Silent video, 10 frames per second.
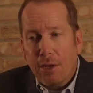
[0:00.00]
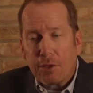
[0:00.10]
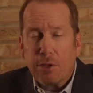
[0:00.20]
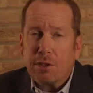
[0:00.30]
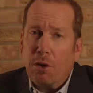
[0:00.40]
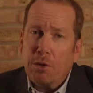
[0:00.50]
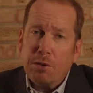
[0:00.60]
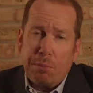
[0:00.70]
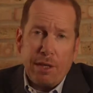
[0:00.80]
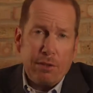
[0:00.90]
So it's always
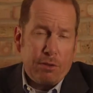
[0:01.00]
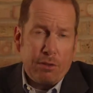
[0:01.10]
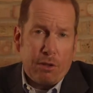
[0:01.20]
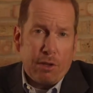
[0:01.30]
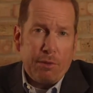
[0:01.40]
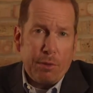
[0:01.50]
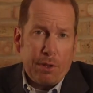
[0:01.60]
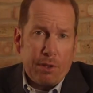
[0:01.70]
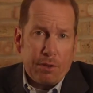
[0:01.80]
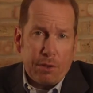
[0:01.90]
best to start off
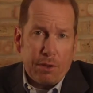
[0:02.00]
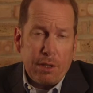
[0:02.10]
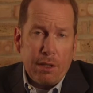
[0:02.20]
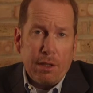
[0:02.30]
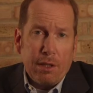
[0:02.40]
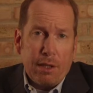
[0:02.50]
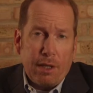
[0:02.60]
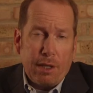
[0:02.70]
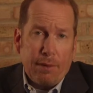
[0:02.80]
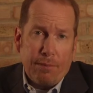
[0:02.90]
with an attorney,
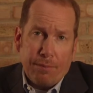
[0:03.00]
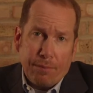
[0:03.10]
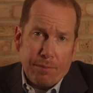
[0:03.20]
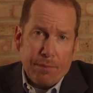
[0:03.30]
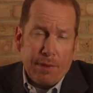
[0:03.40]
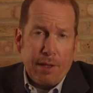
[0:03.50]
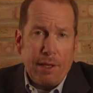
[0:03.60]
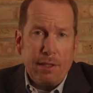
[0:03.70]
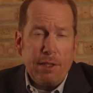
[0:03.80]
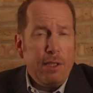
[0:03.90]
and
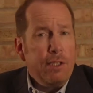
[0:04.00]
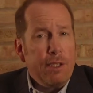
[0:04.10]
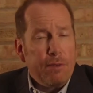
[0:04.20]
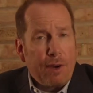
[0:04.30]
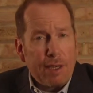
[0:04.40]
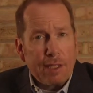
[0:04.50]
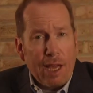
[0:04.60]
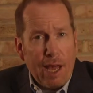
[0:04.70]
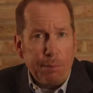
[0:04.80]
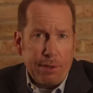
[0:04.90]
you need to find a
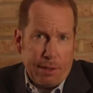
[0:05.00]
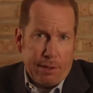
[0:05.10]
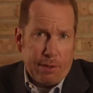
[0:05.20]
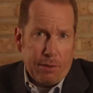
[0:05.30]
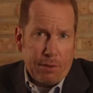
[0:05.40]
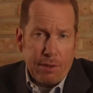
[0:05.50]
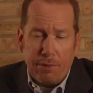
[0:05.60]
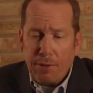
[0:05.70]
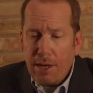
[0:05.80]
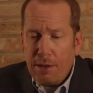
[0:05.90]
competent attorney.
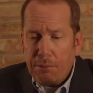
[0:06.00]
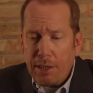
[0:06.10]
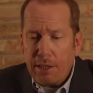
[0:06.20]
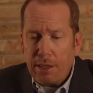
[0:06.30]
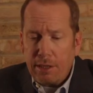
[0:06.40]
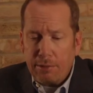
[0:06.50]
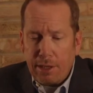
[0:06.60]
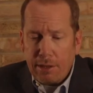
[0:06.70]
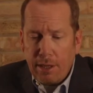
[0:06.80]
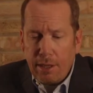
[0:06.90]
But in any
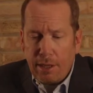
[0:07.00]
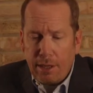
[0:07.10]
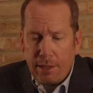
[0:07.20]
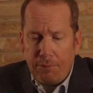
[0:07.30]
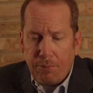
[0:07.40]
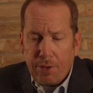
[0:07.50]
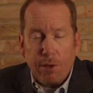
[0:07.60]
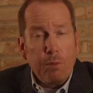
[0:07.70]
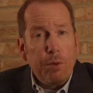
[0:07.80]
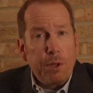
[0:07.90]
event,
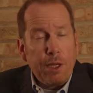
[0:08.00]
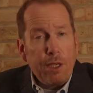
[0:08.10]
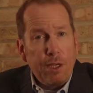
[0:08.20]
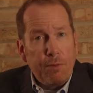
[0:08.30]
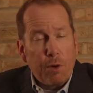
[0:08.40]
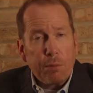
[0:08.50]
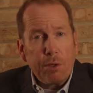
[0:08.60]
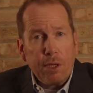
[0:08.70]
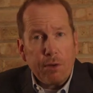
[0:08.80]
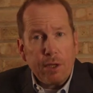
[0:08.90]
with the
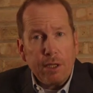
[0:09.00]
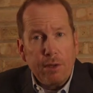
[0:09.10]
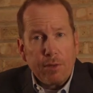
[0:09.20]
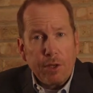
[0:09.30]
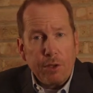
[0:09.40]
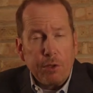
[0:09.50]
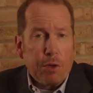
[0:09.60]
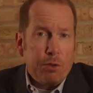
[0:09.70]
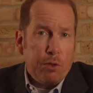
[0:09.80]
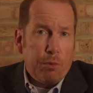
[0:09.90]
informal hearing, you
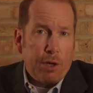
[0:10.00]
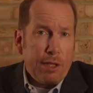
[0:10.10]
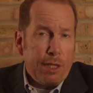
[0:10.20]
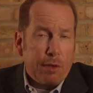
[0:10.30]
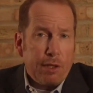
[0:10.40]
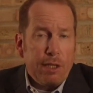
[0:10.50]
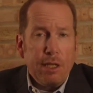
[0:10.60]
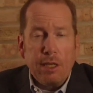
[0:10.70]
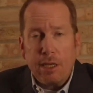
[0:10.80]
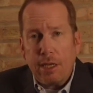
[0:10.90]
go to one
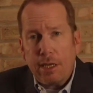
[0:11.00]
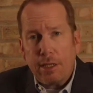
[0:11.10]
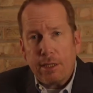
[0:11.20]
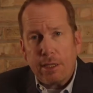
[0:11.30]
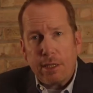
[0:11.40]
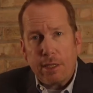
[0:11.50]
hearing, and